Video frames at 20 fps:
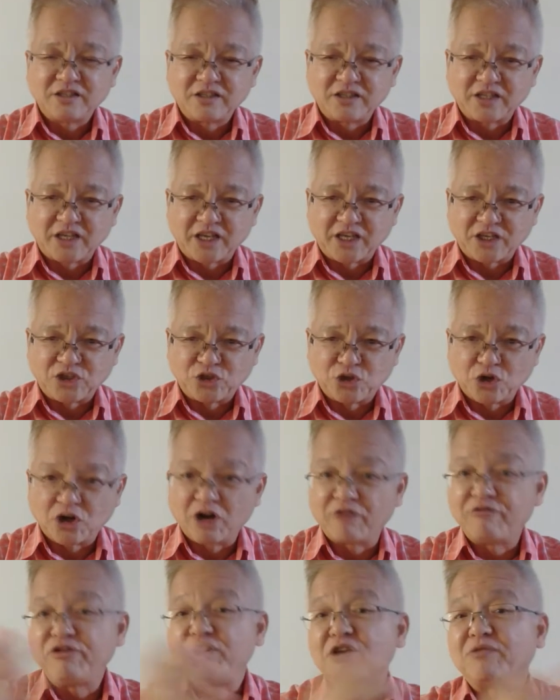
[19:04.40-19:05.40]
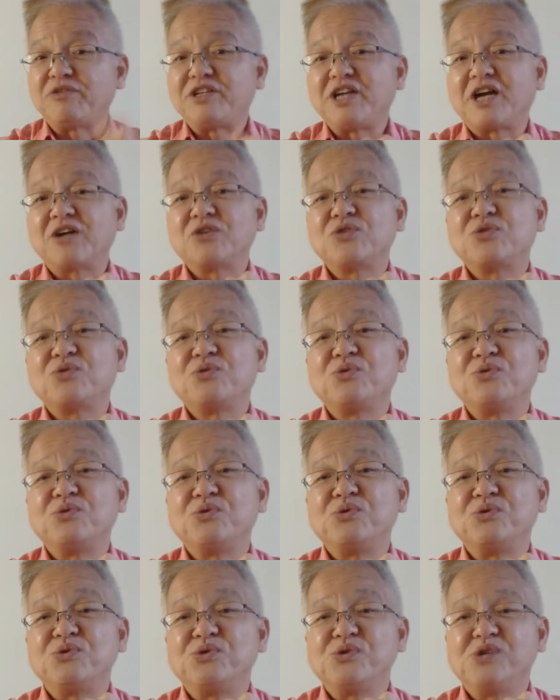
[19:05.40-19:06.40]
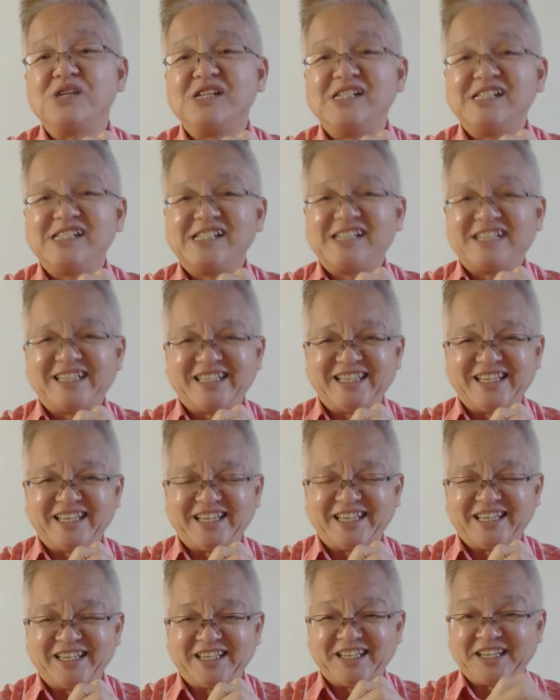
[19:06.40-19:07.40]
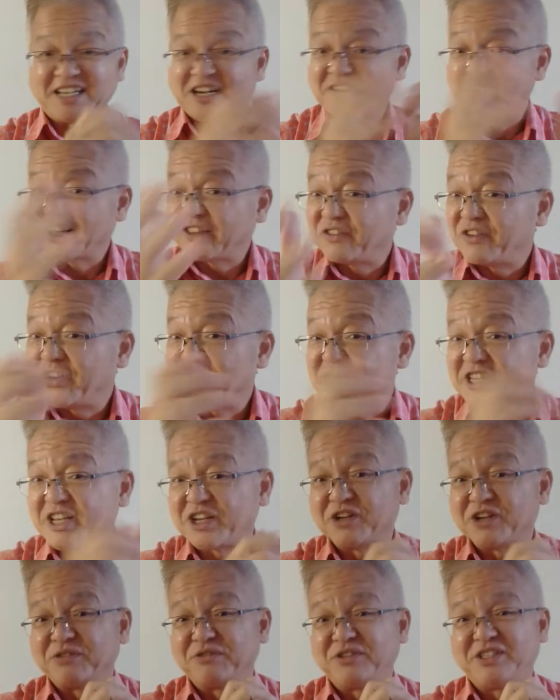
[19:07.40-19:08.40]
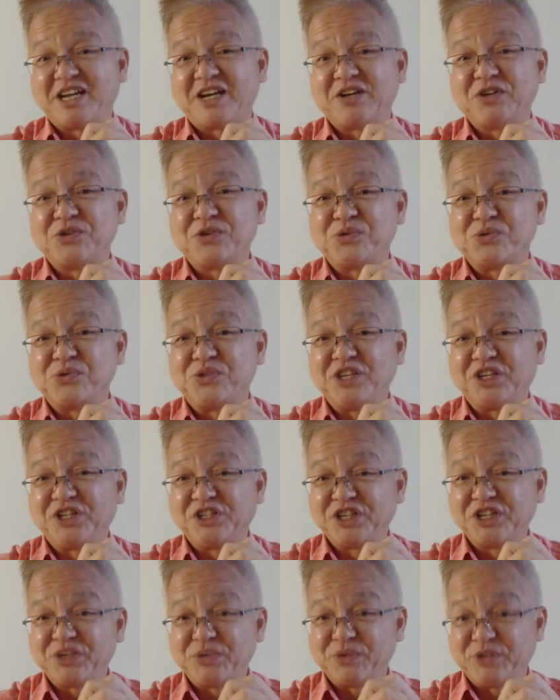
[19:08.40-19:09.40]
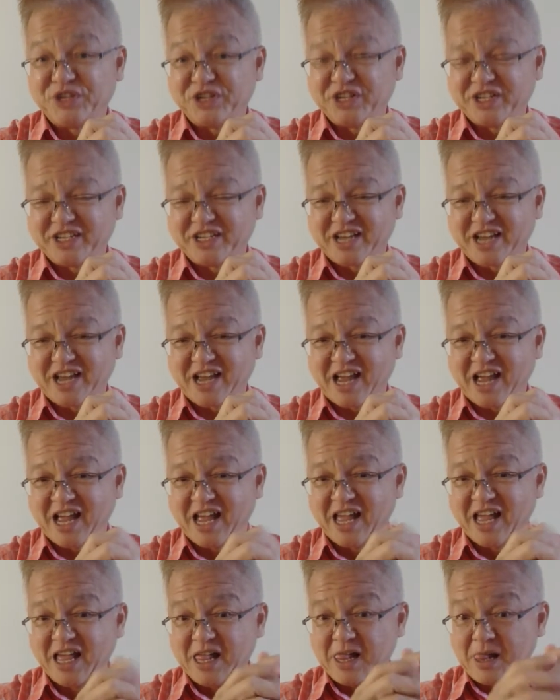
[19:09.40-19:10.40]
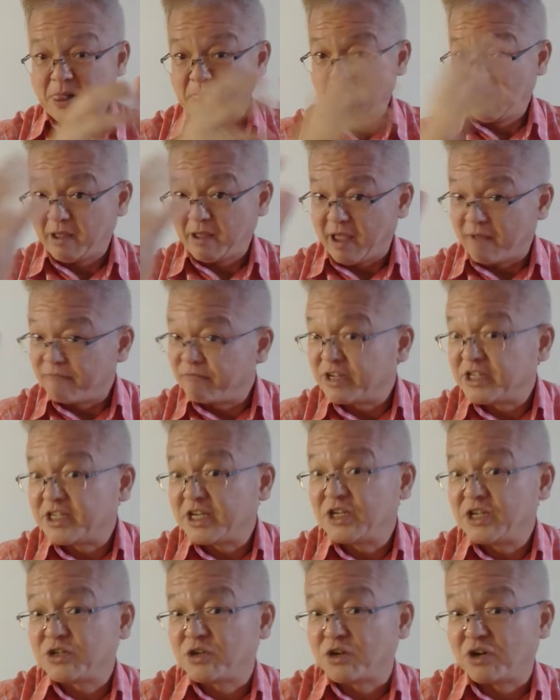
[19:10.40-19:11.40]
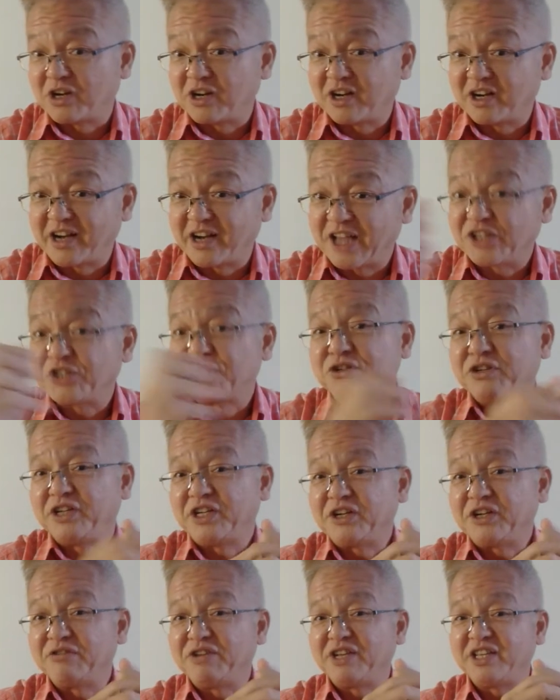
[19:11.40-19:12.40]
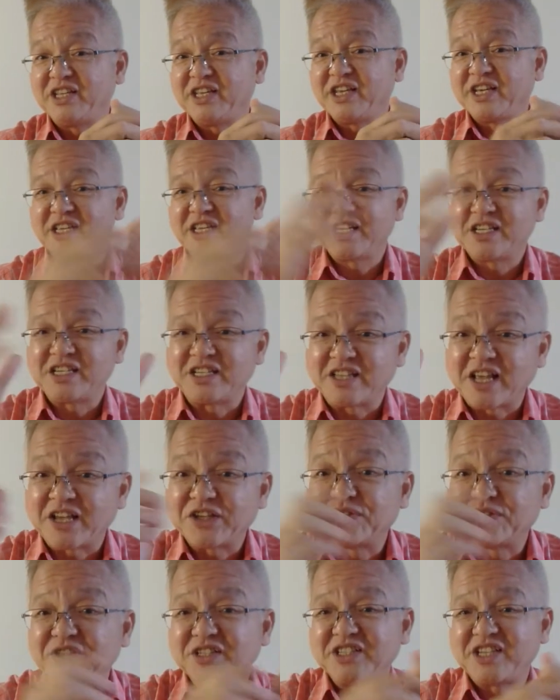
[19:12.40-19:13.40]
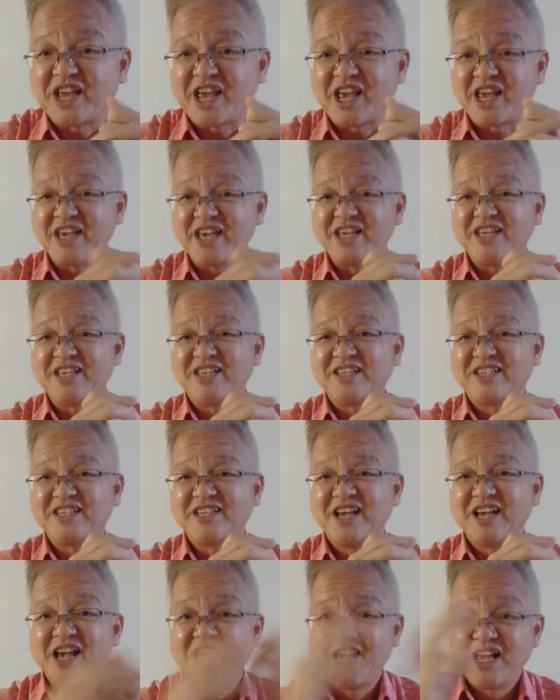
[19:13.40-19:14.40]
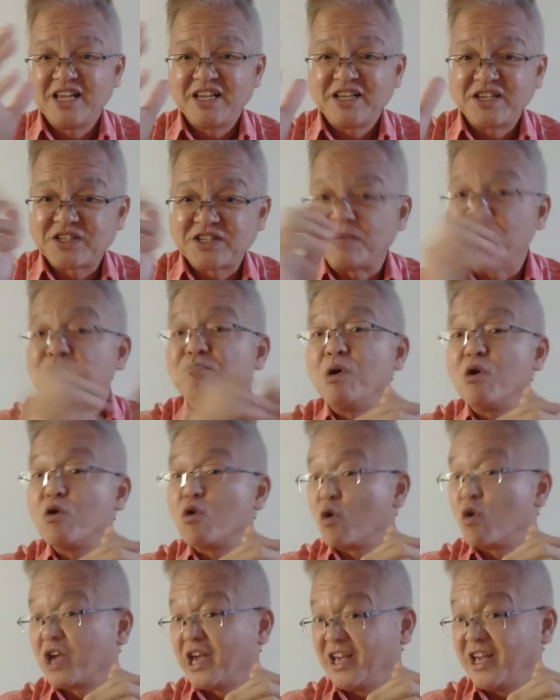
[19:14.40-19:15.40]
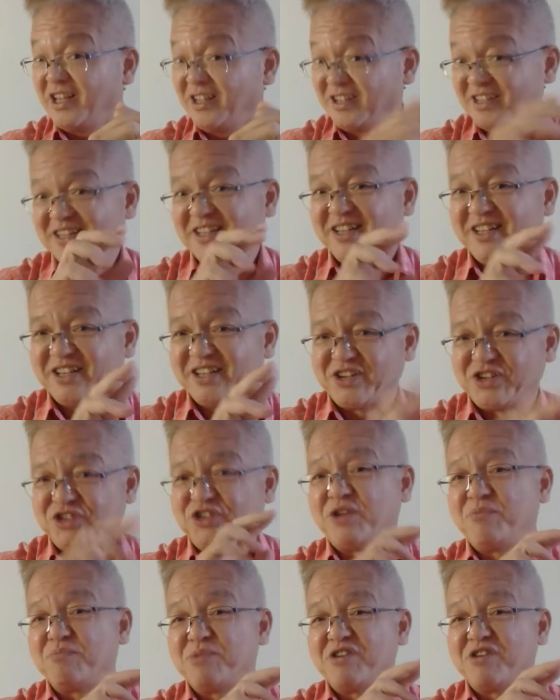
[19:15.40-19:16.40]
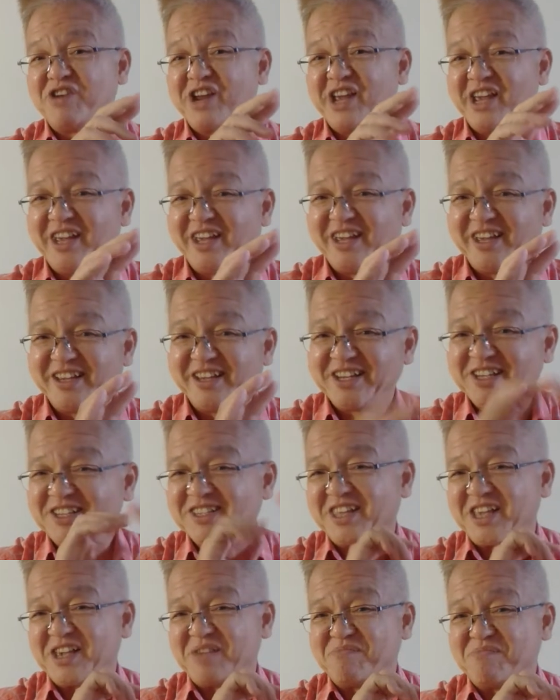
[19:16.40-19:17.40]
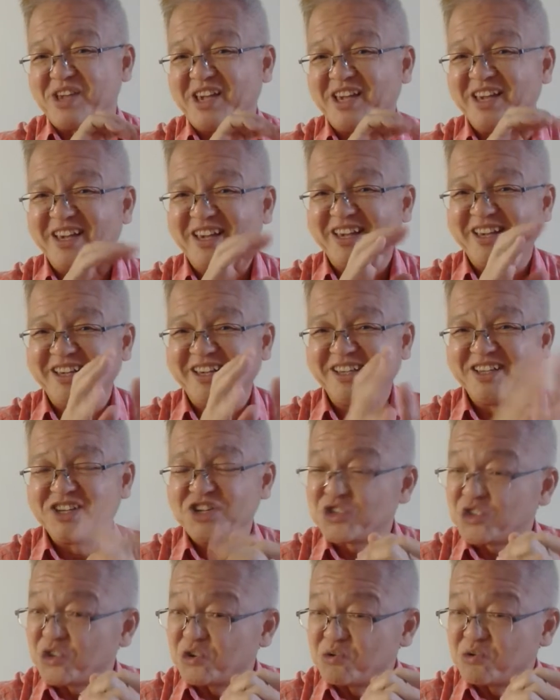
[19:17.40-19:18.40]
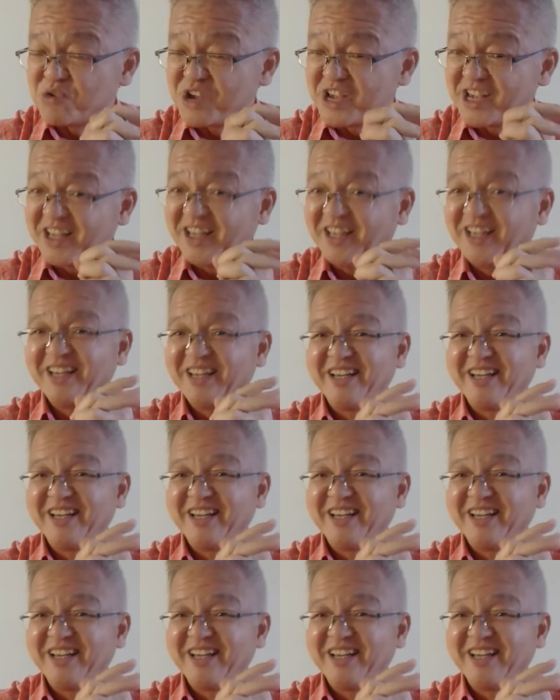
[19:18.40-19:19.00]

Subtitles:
the geography of Jiangsu, the characteristic of Jiangsu dishes, which is emphasis on natural ingredients, natural taste, simple cooking, simmering, steaming, stewing,